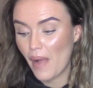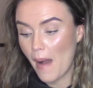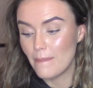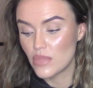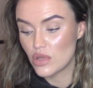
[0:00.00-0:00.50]

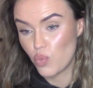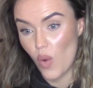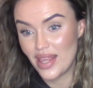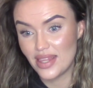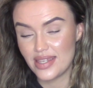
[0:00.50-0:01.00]
come
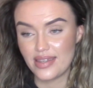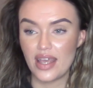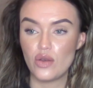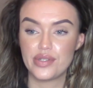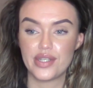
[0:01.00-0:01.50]

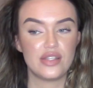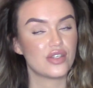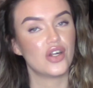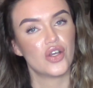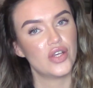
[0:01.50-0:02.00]
Wednesday, your skin's
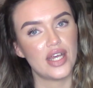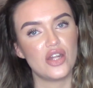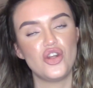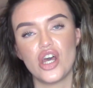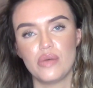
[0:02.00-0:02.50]
gonna go, yeah,
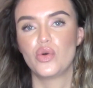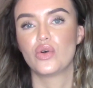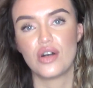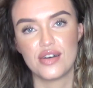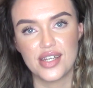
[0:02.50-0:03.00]
no more,
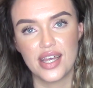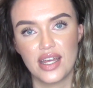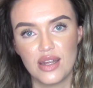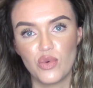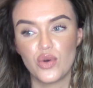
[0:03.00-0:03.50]
can't take
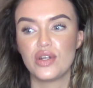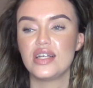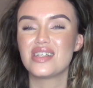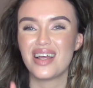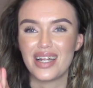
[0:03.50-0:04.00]
any more, and
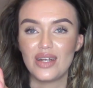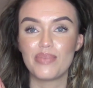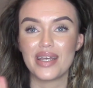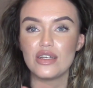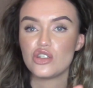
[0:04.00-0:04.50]
it's like a little
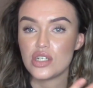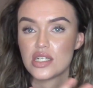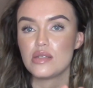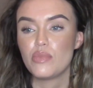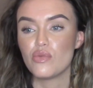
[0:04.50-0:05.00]
bit itchy and
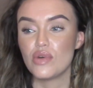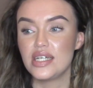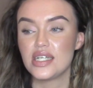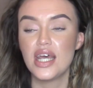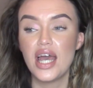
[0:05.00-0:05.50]
it's a bit
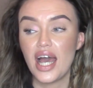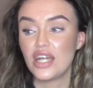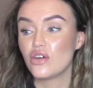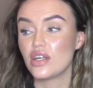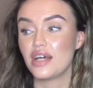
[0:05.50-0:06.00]
red, and you're gonna